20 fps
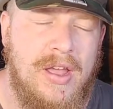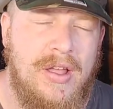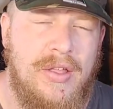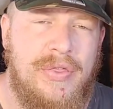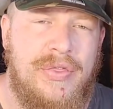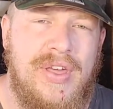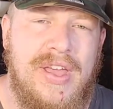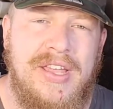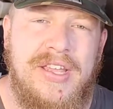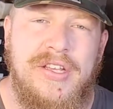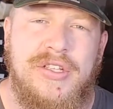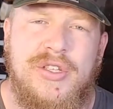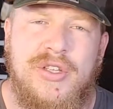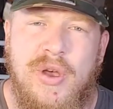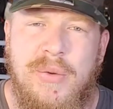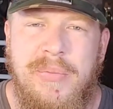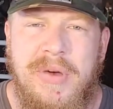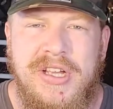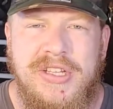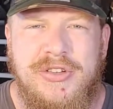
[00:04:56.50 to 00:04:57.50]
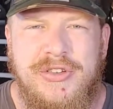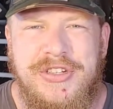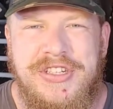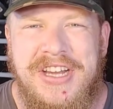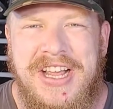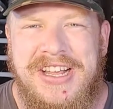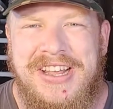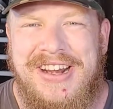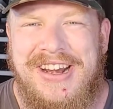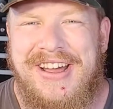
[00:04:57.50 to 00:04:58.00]
Thank you so much for
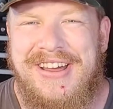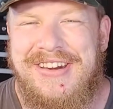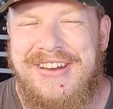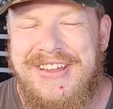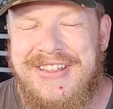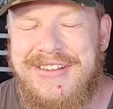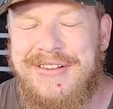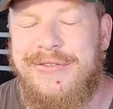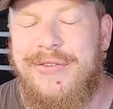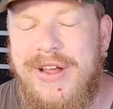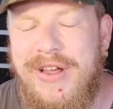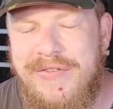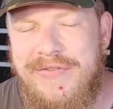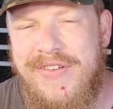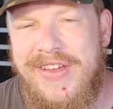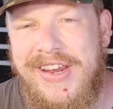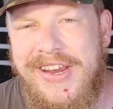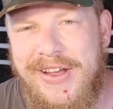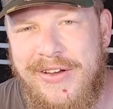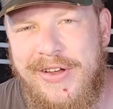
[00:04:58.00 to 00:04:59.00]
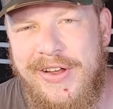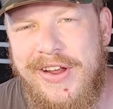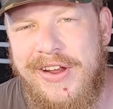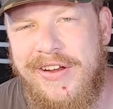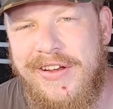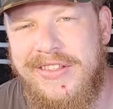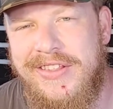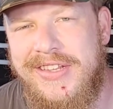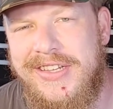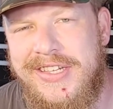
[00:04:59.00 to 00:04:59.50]
checking out another great video here
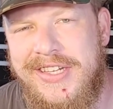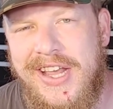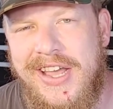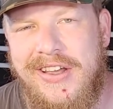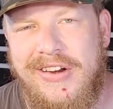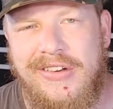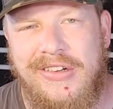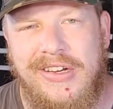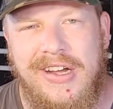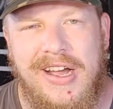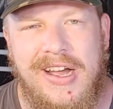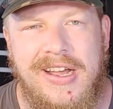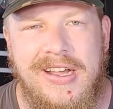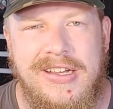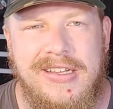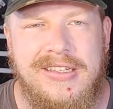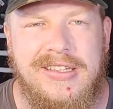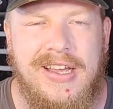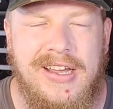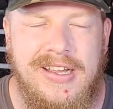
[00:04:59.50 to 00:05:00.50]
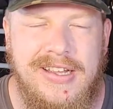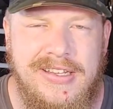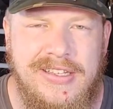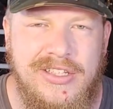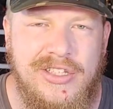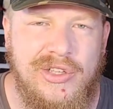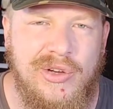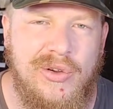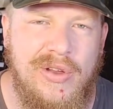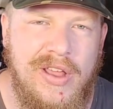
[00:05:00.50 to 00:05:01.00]
on the channel, guys. I
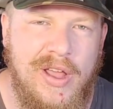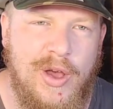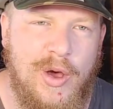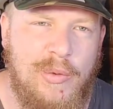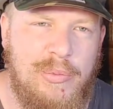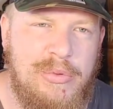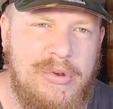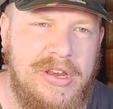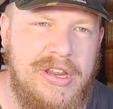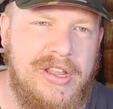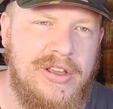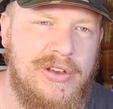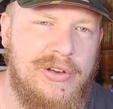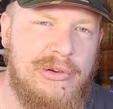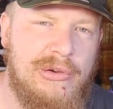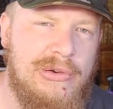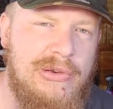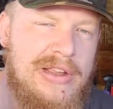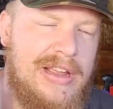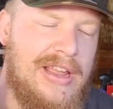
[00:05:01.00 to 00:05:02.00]
enjoy helping you.